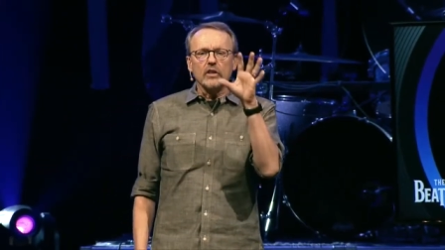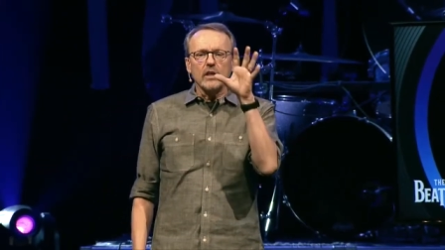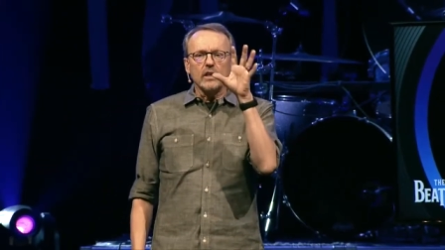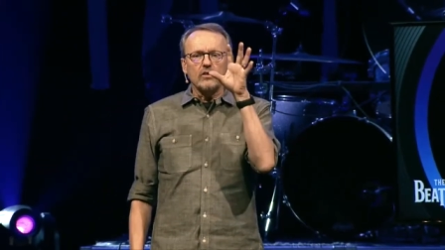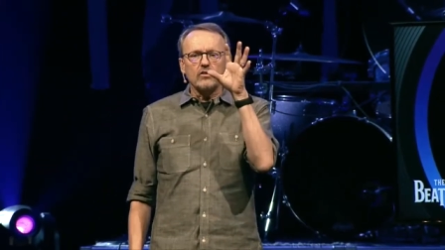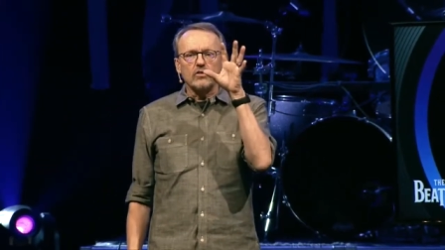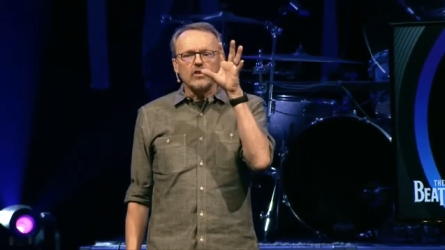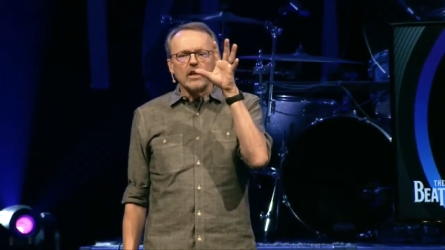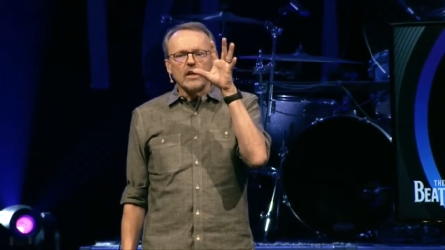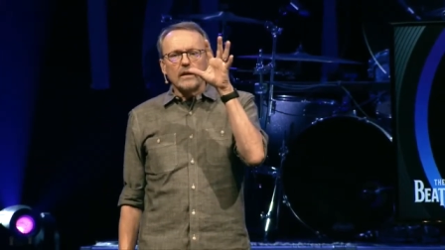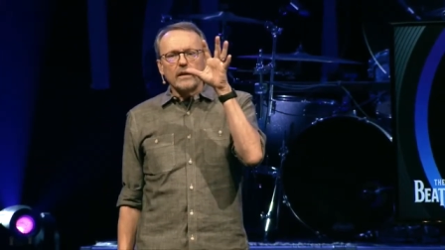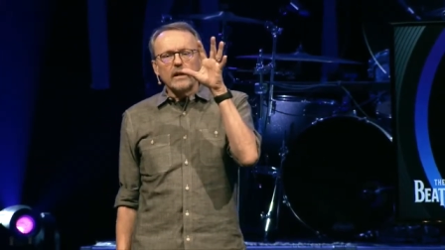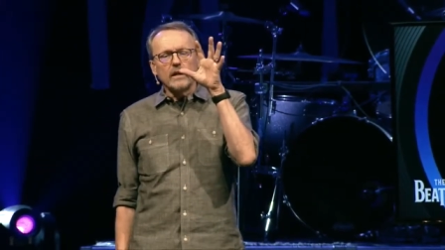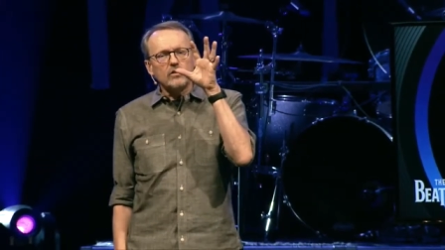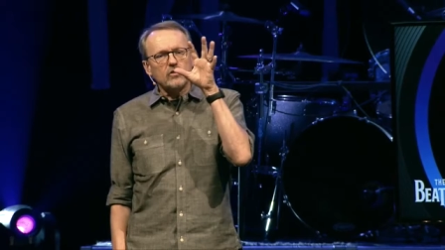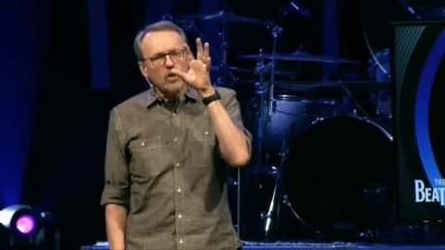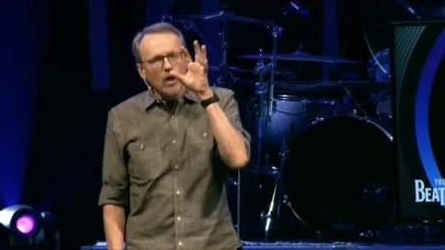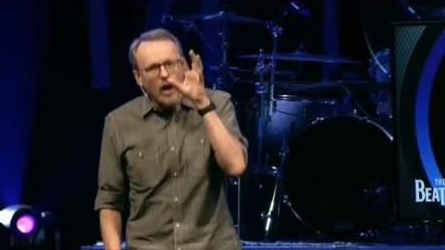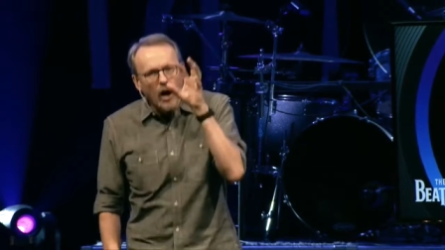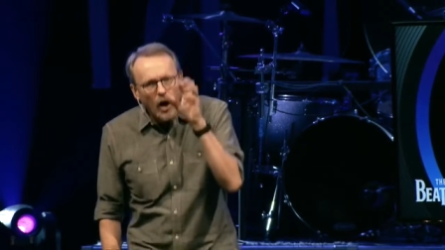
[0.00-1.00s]

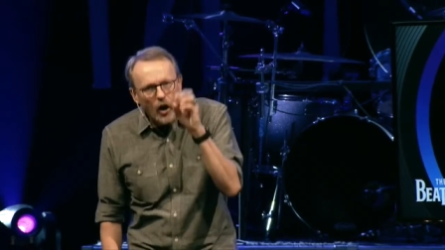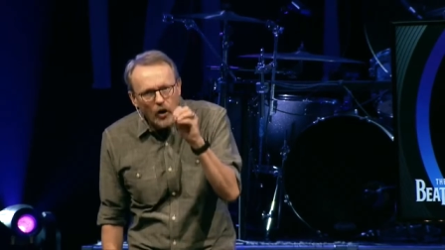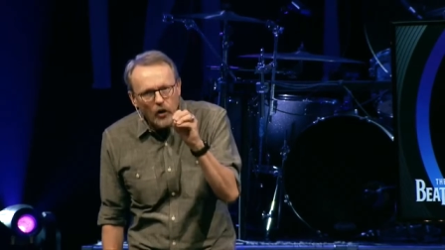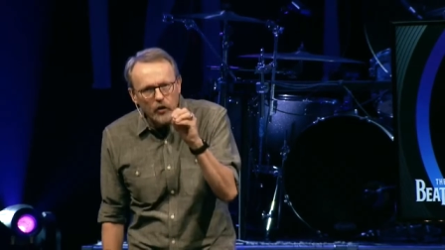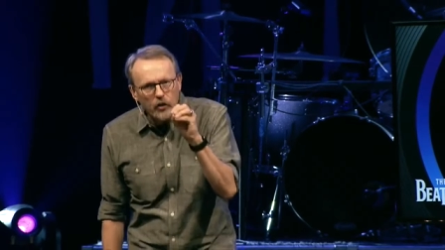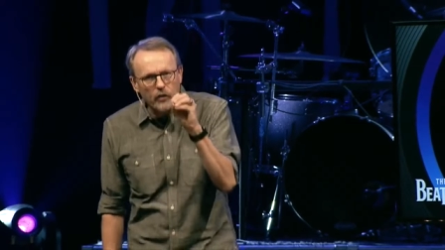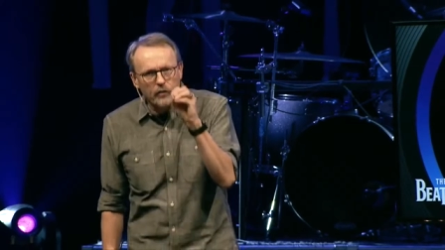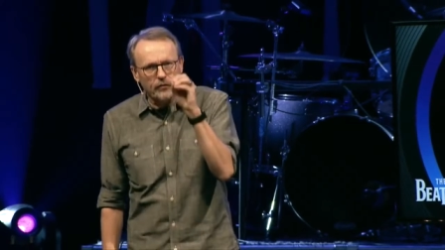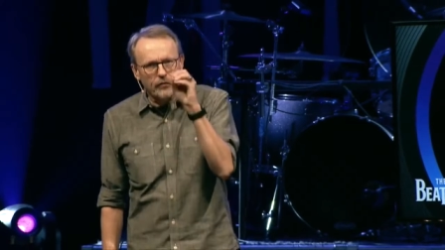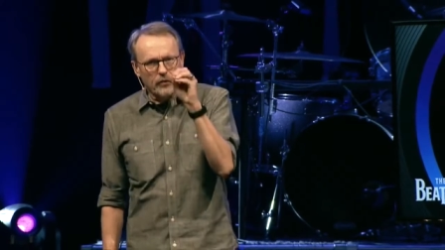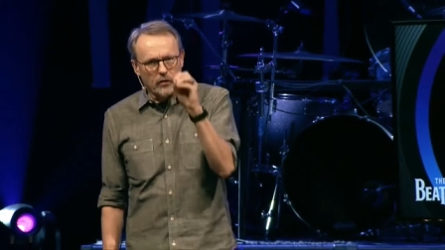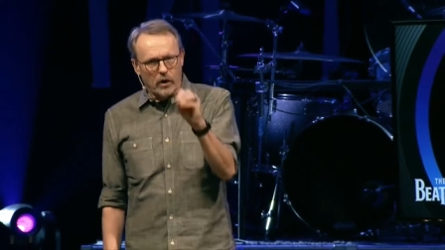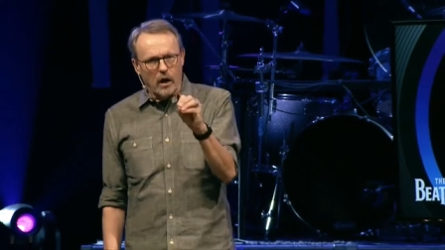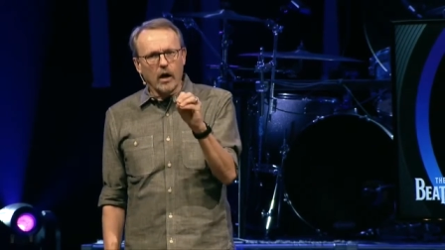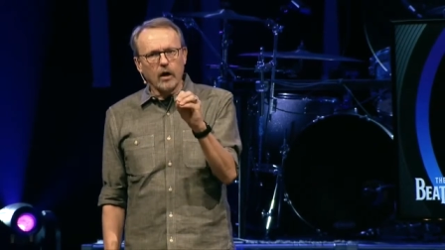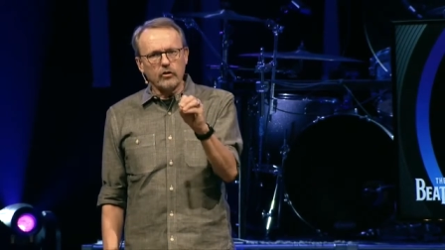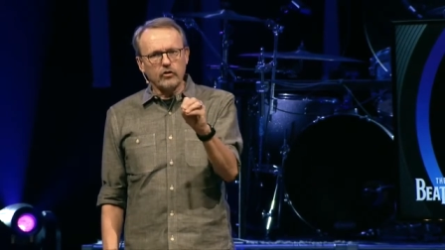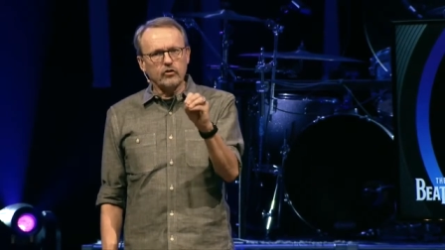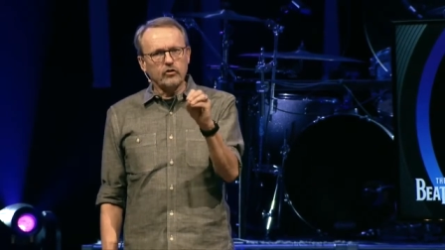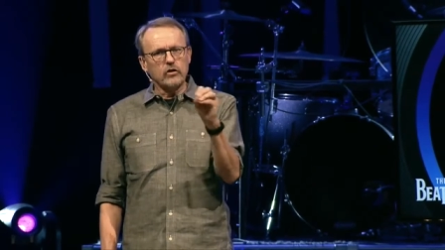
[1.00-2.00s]
It's harder for
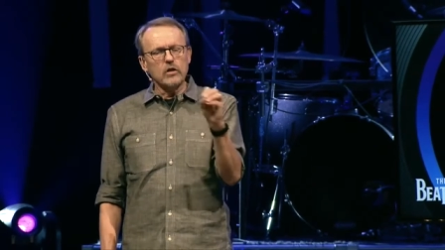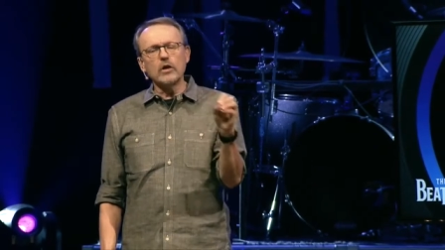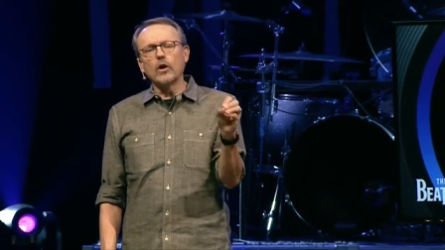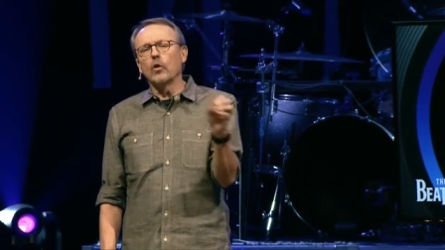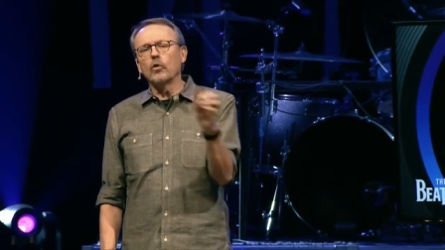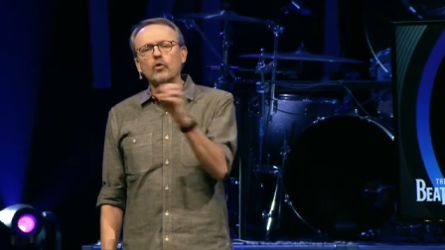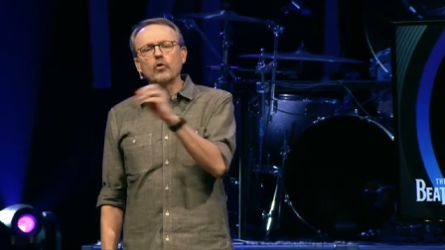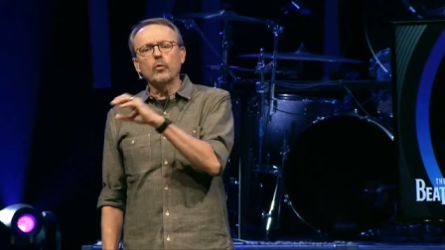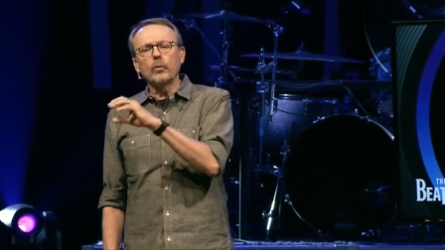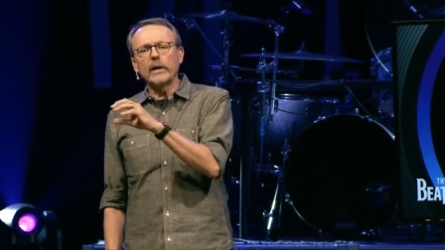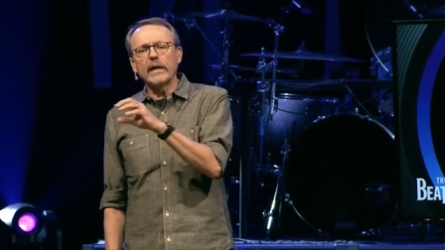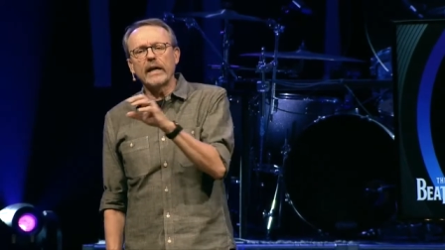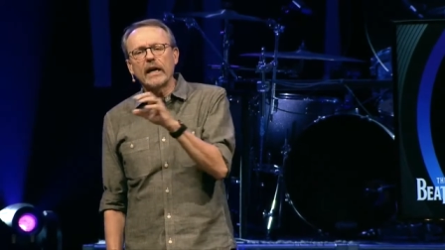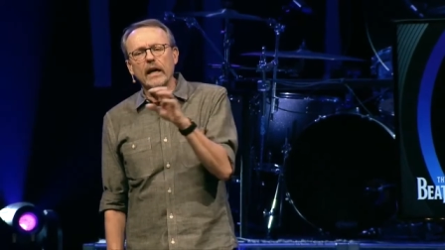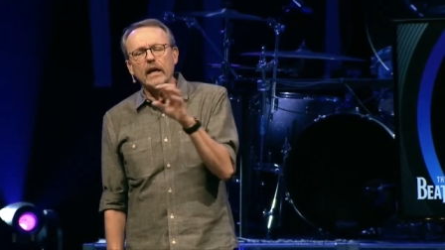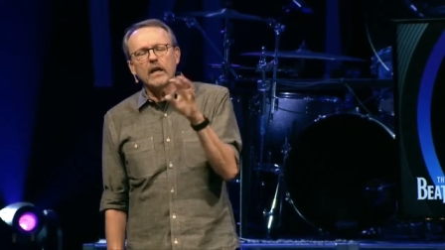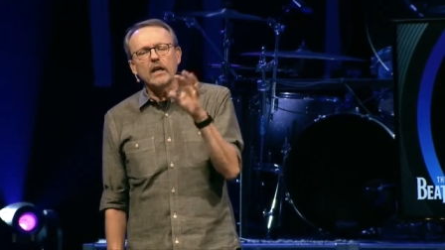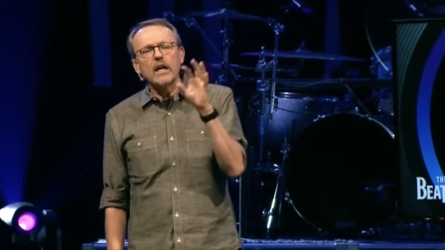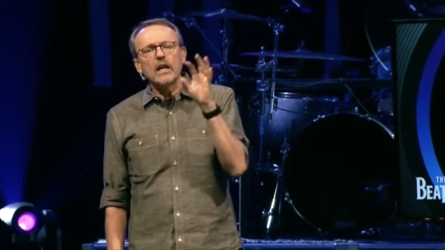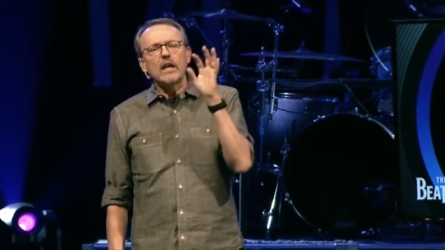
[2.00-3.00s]
us the older we get.